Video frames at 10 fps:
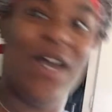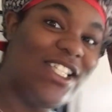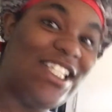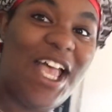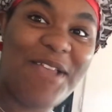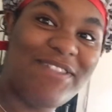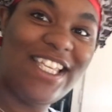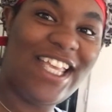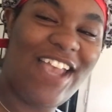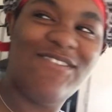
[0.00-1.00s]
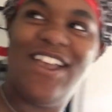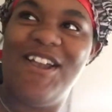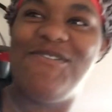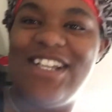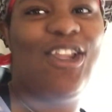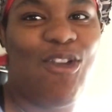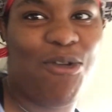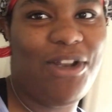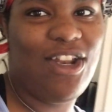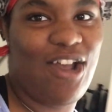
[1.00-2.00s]
What's up, TK fam? You
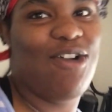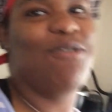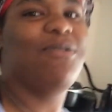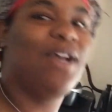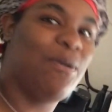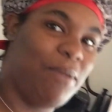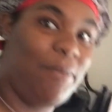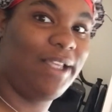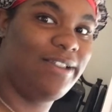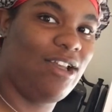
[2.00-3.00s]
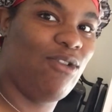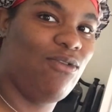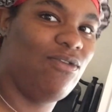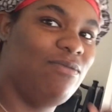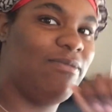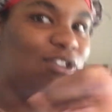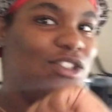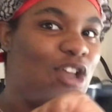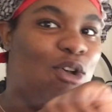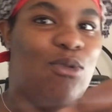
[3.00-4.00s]
already know by myself.
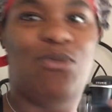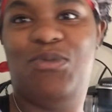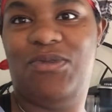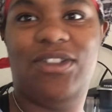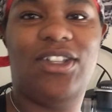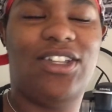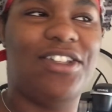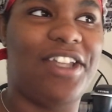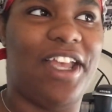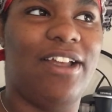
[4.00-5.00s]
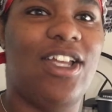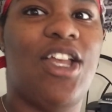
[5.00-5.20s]
So, yeah.